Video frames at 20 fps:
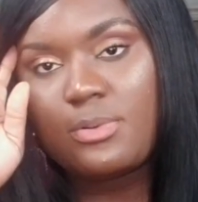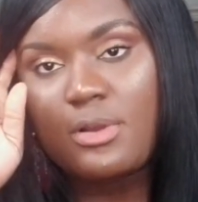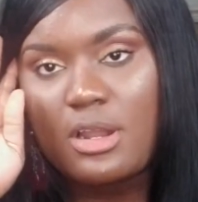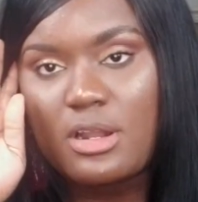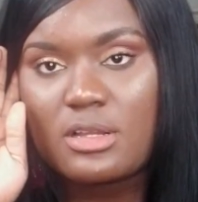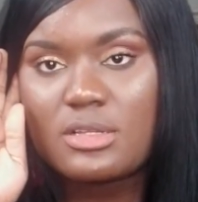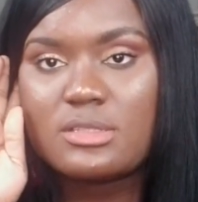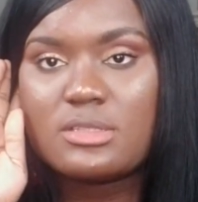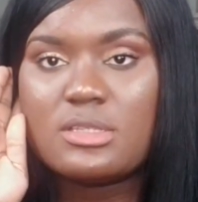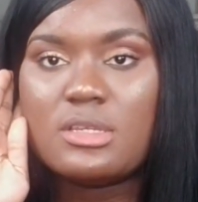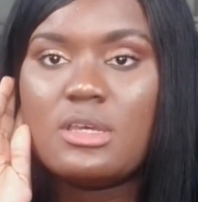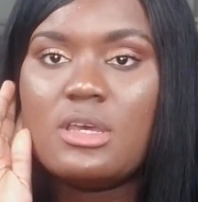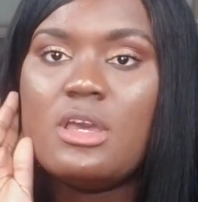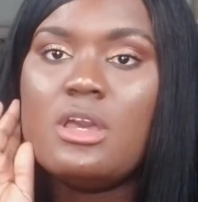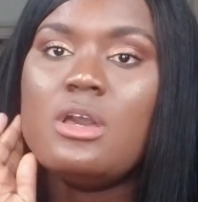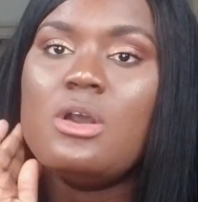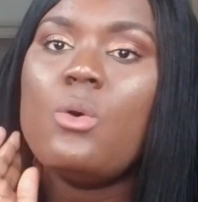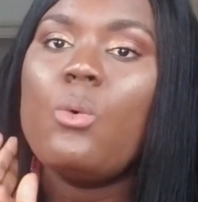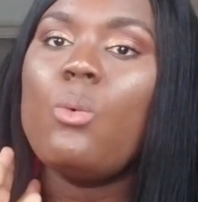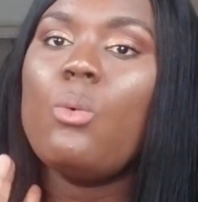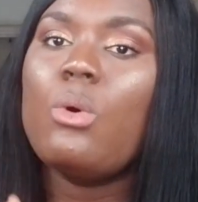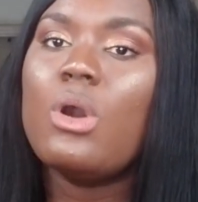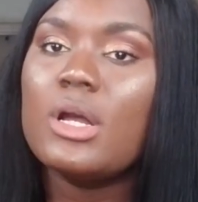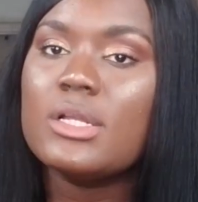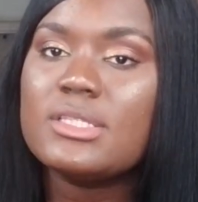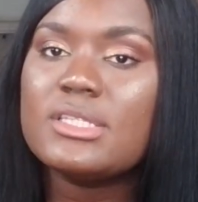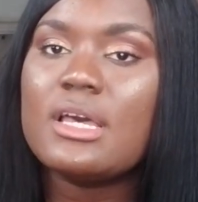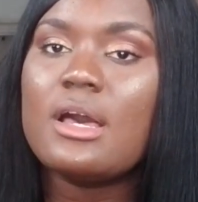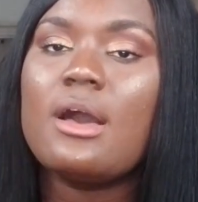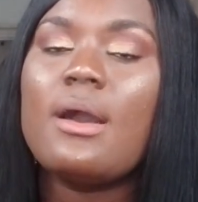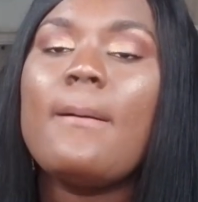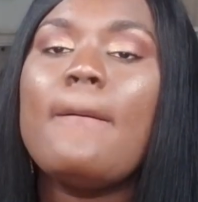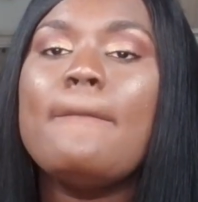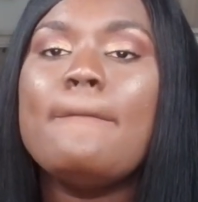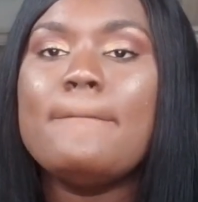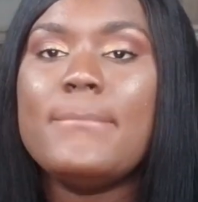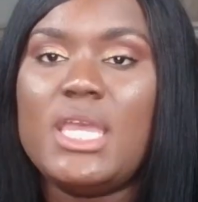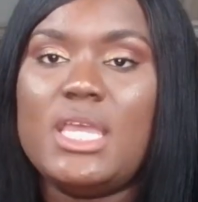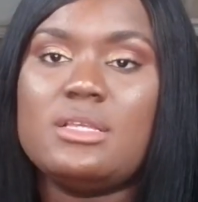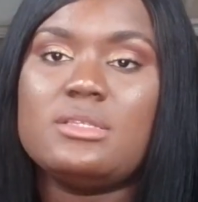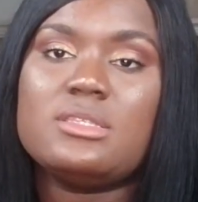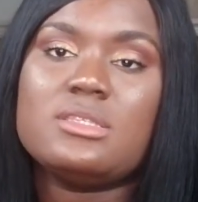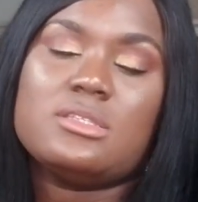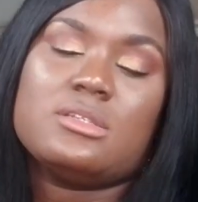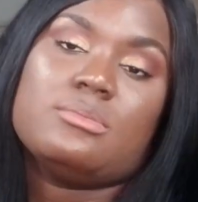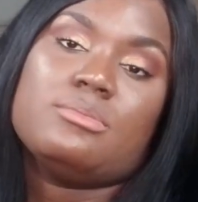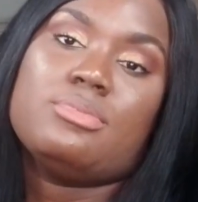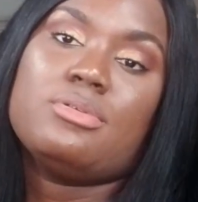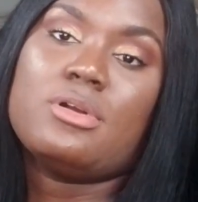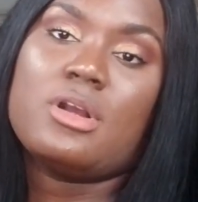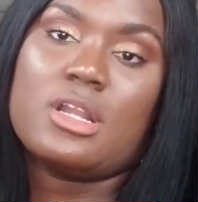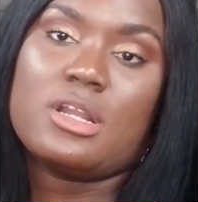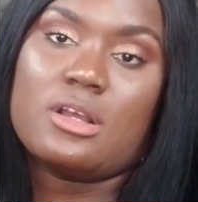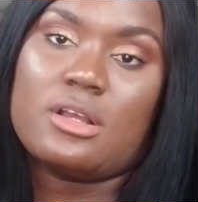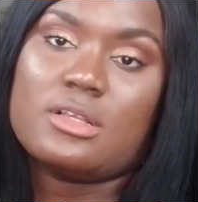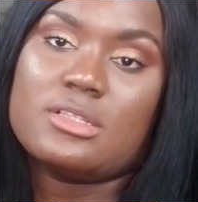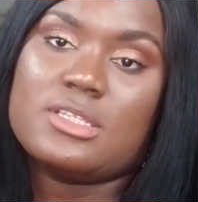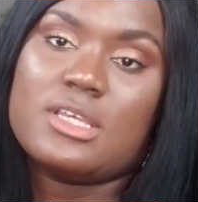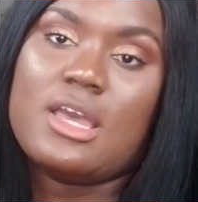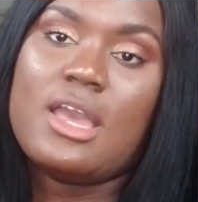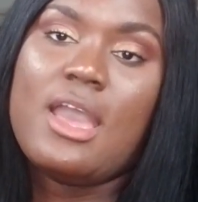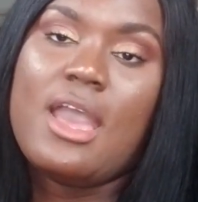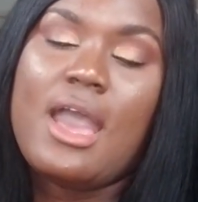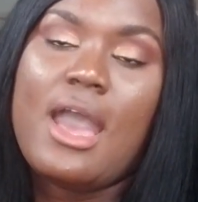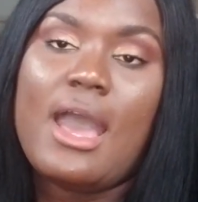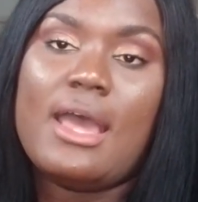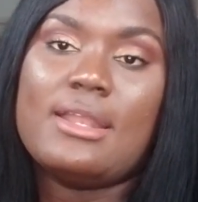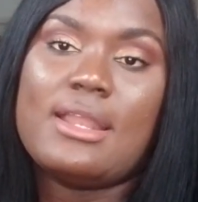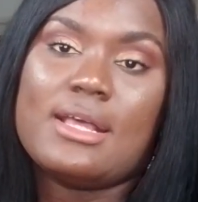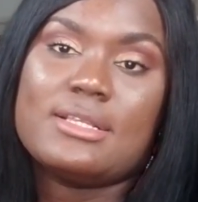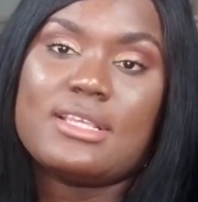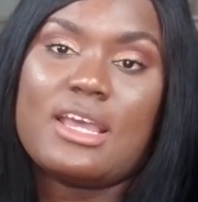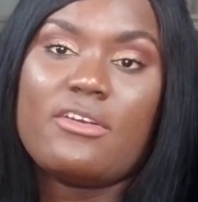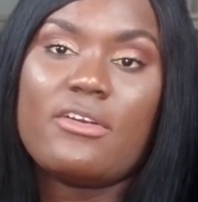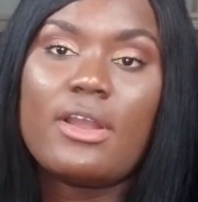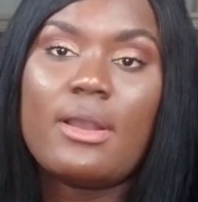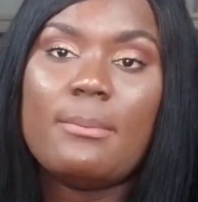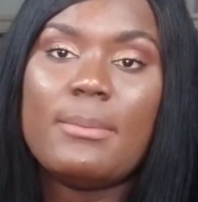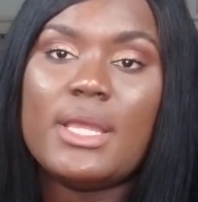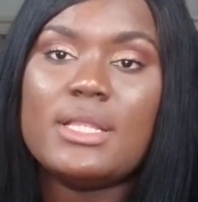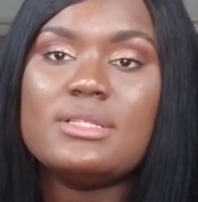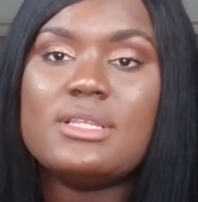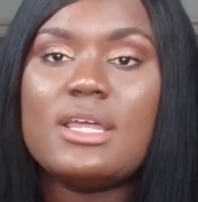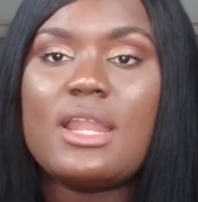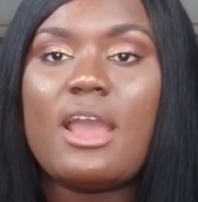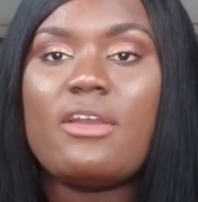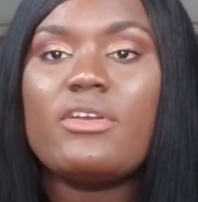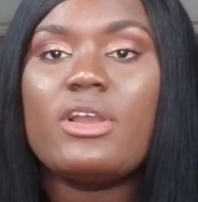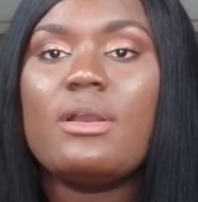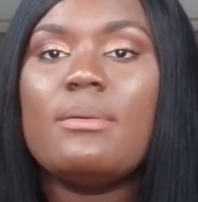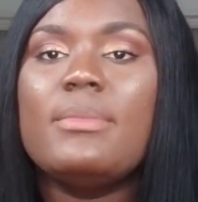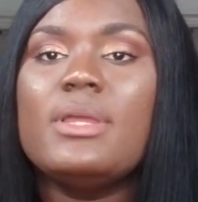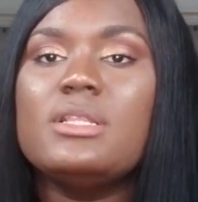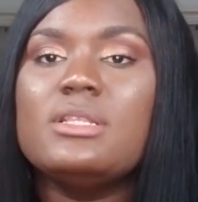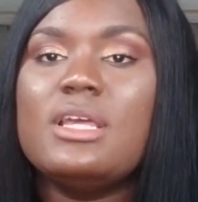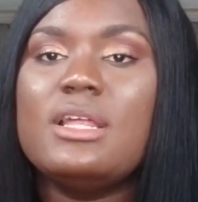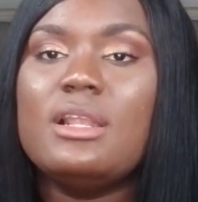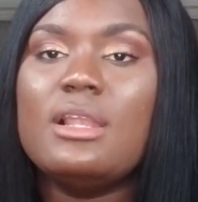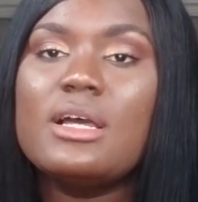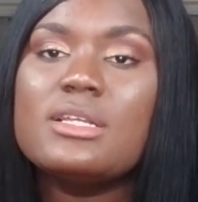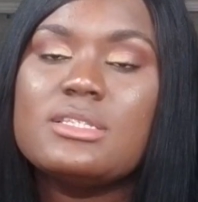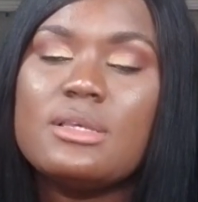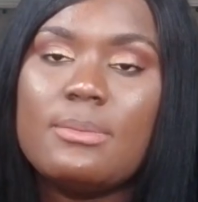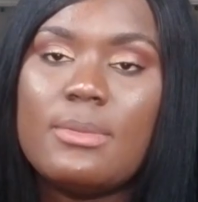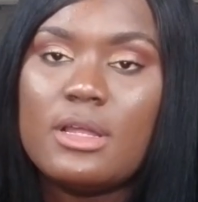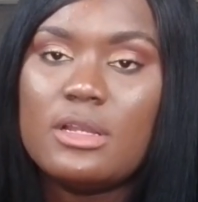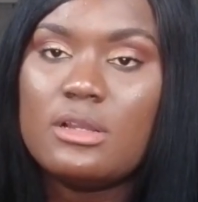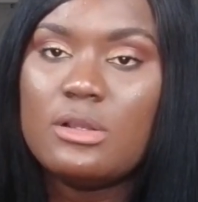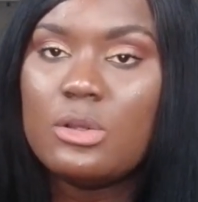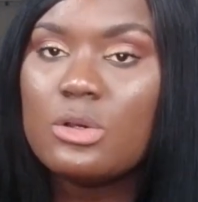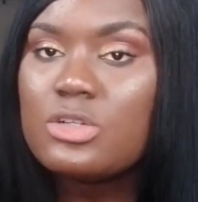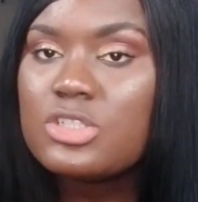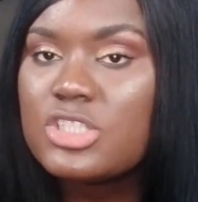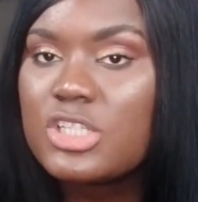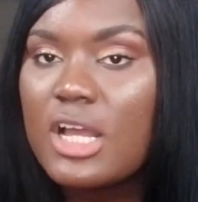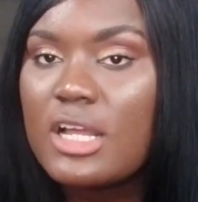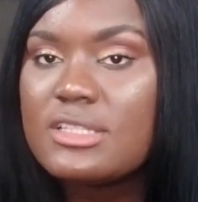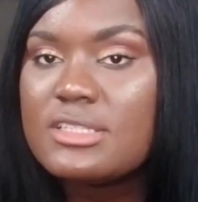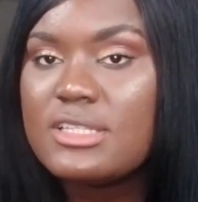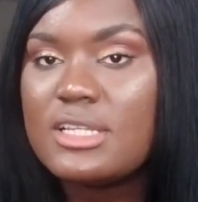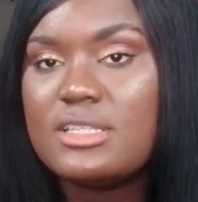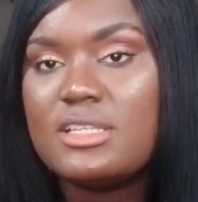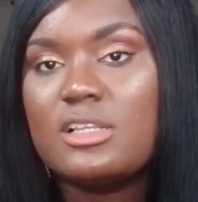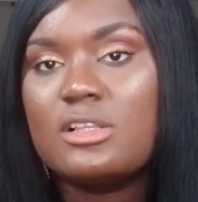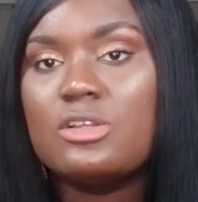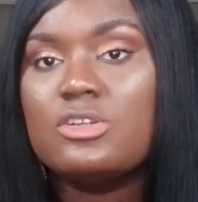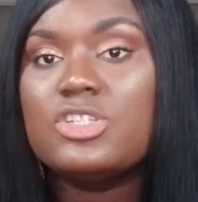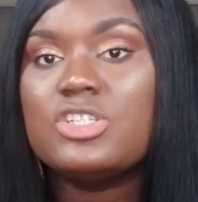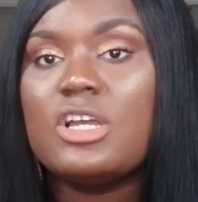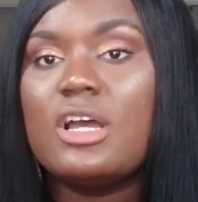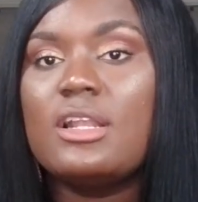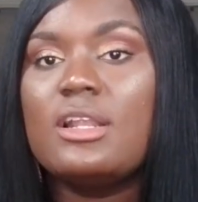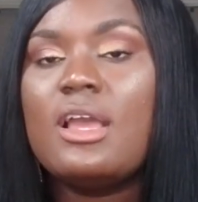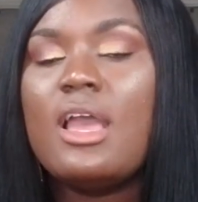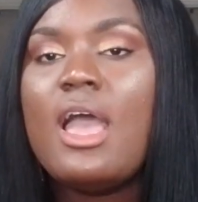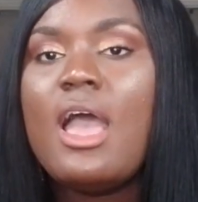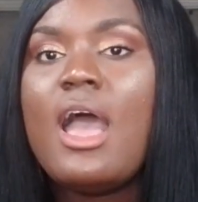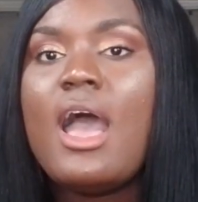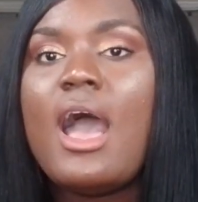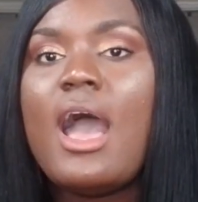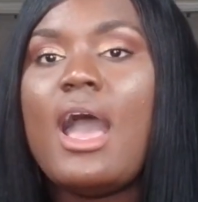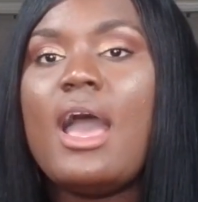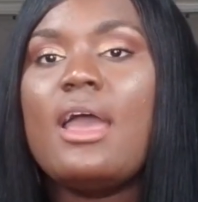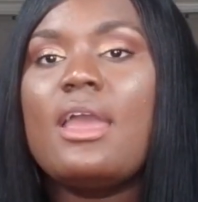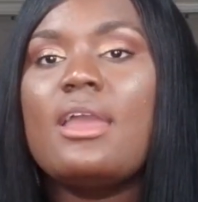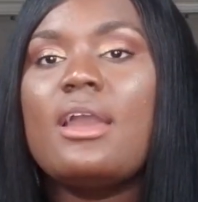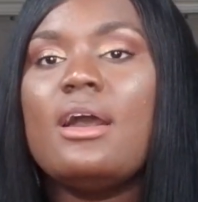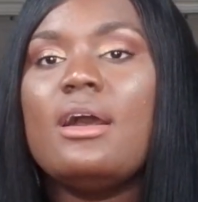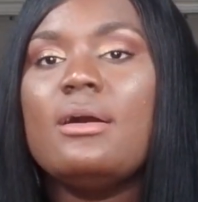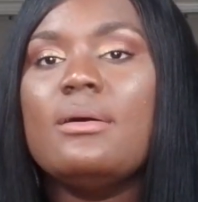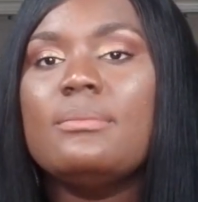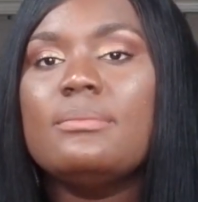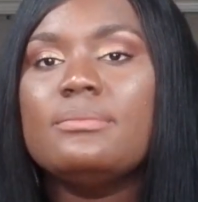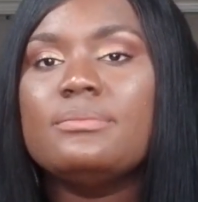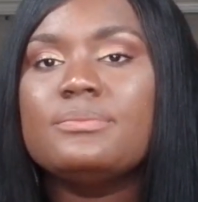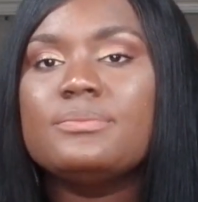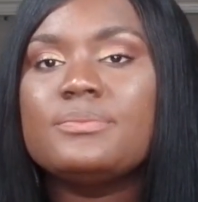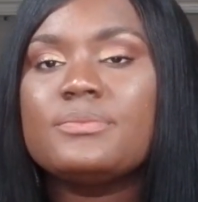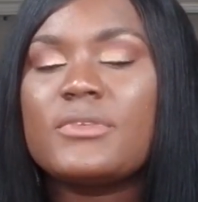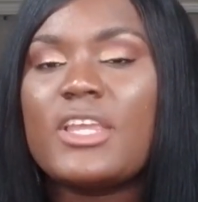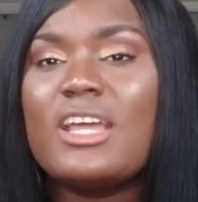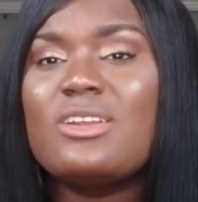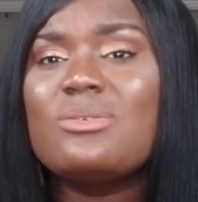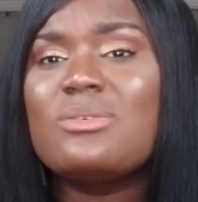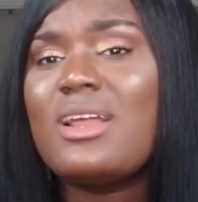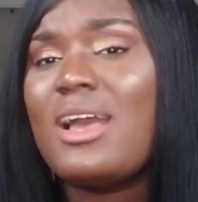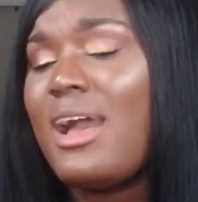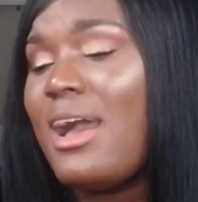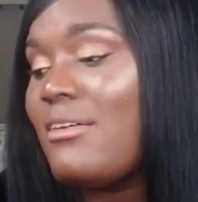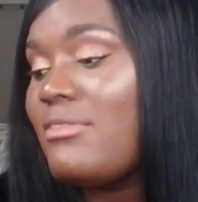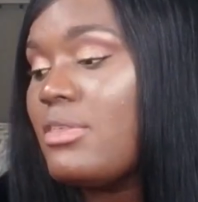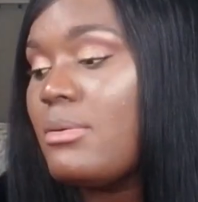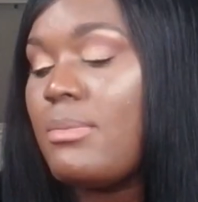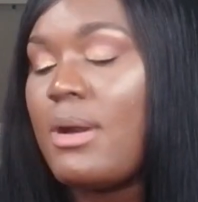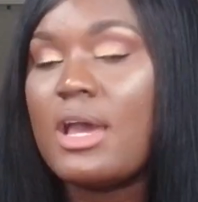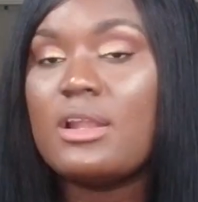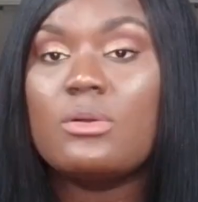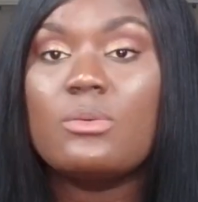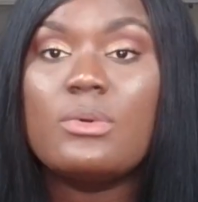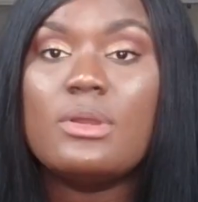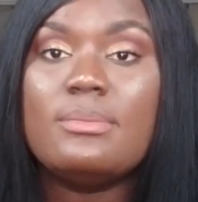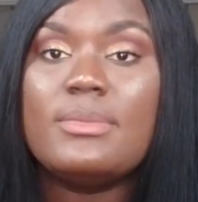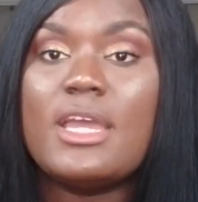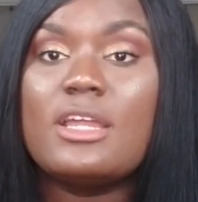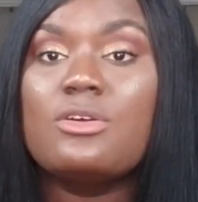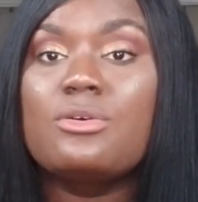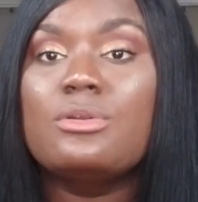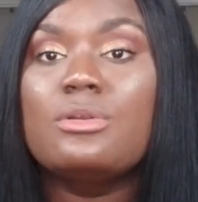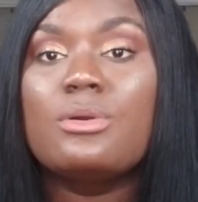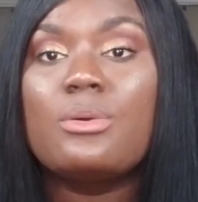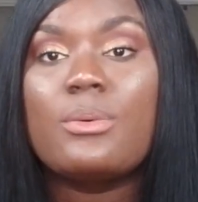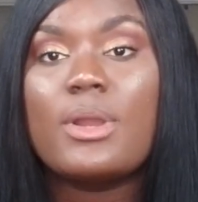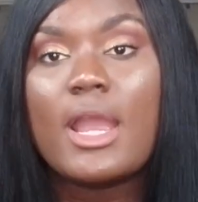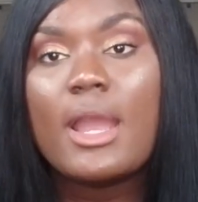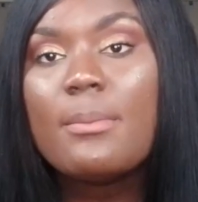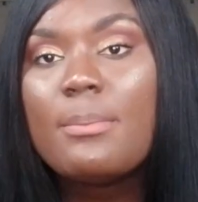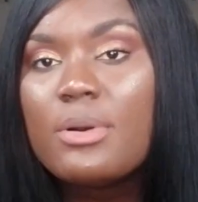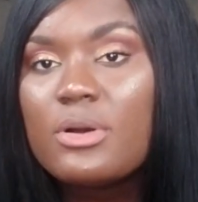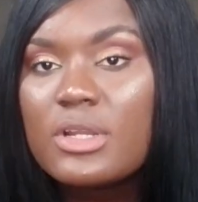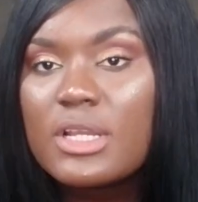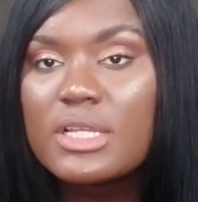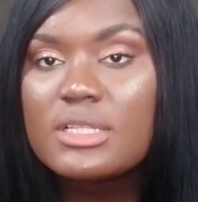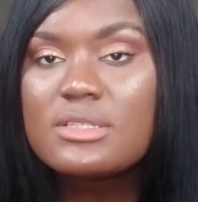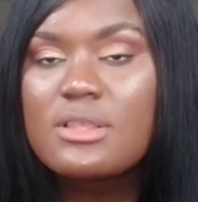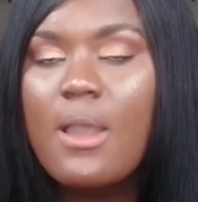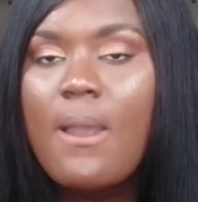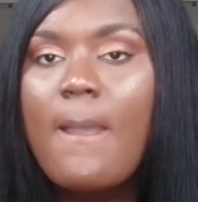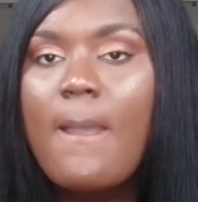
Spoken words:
product. Water-based product. And as I recommended LOTTABODY lotion, setting lotion. I do not have the bottle with me. I don't know where I put it.